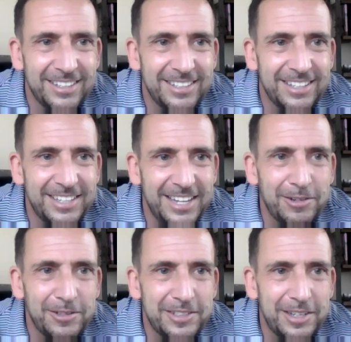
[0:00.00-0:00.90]

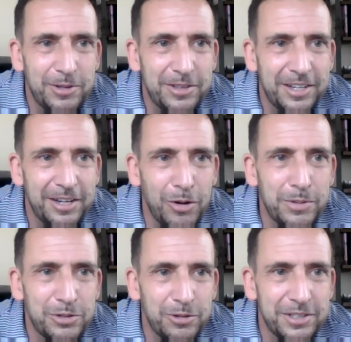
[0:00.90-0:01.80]
containers, and we're thinking of
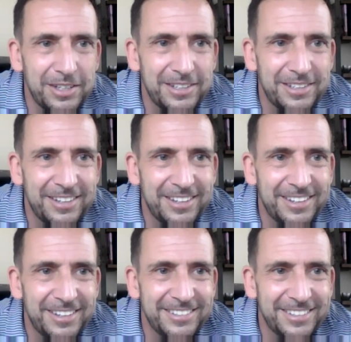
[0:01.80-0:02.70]
open sourcing it.
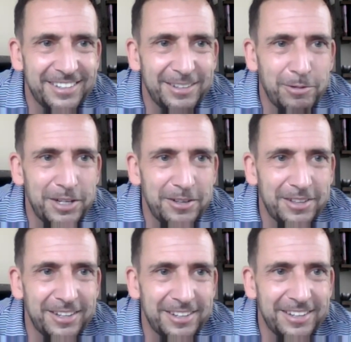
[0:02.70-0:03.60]
And what do you
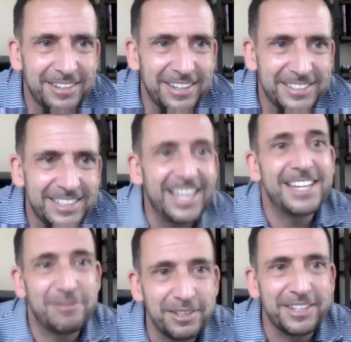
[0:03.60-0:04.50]
think? And I said,
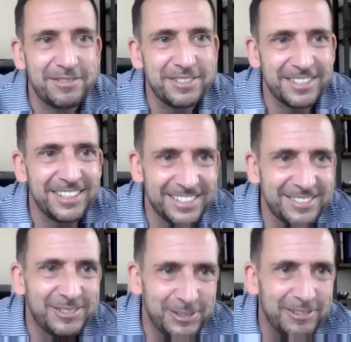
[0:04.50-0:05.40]
that's really interesting.
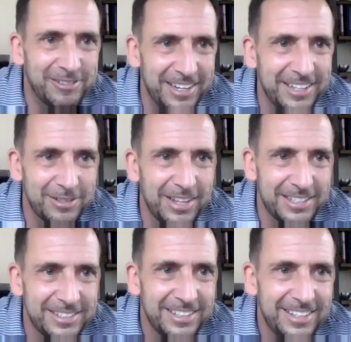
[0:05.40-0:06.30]
That's cool, right?
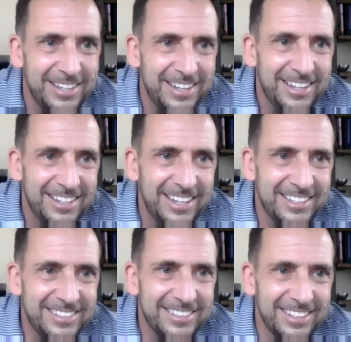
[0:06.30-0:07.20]

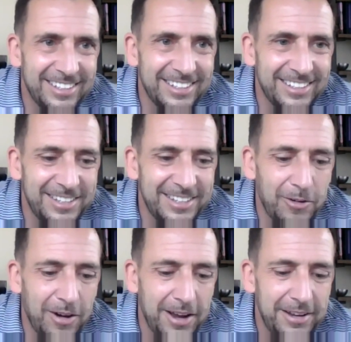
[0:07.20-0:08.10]
And
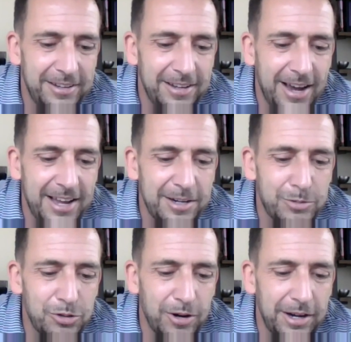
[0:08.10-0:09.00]
so I ended
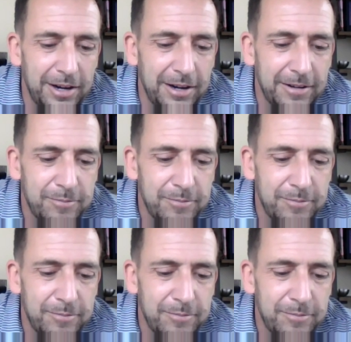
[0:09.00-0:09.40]
up joining